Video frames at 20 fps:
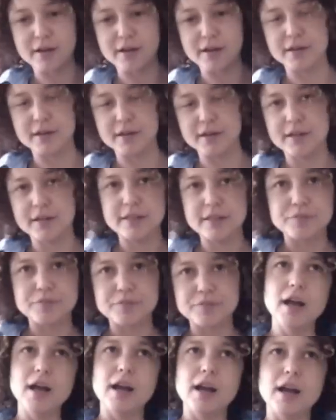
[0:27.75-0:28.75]
And
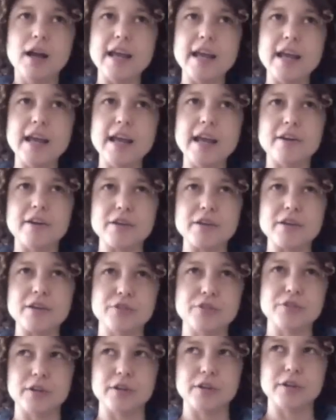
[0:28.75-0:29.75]
later I
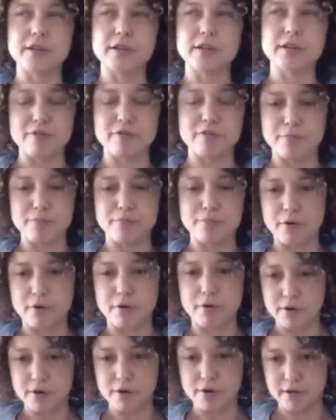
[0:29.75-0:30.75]
started kind of
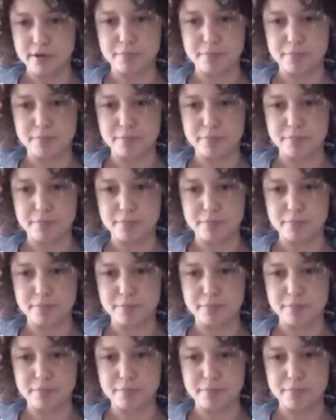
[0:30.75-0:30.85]
borrowing,